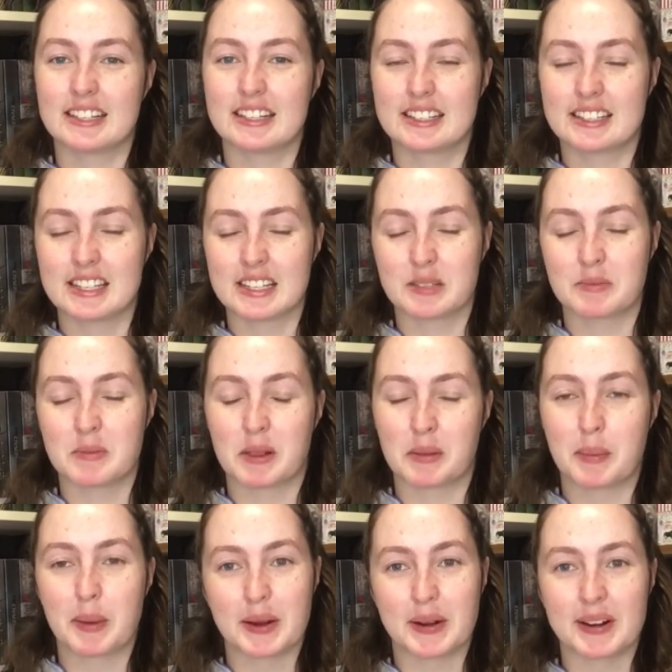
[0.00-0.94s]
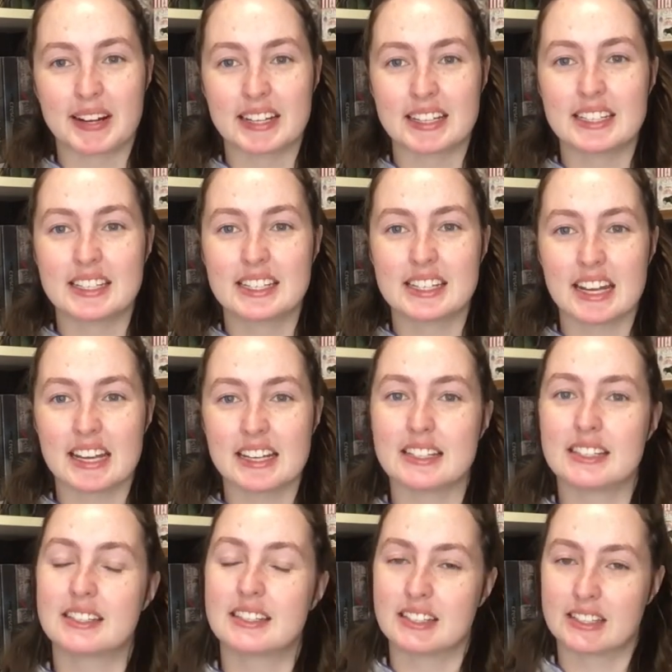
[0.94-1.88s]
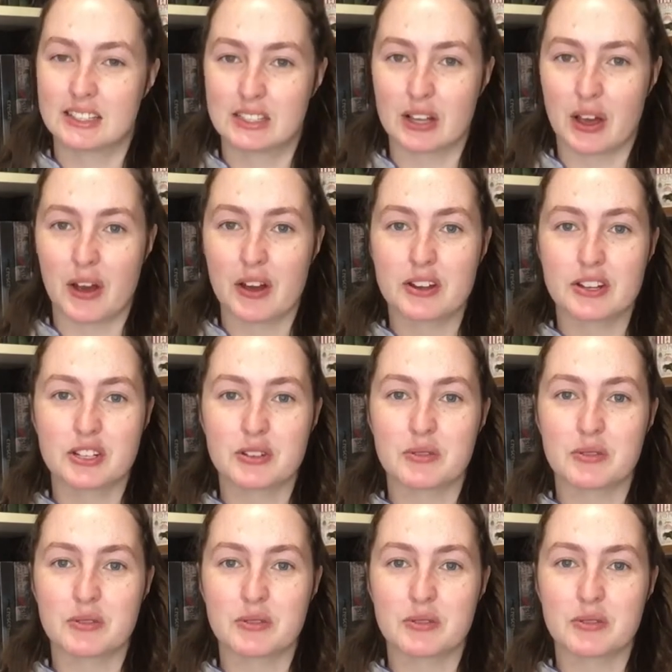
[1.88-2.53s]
6 month period is The Search,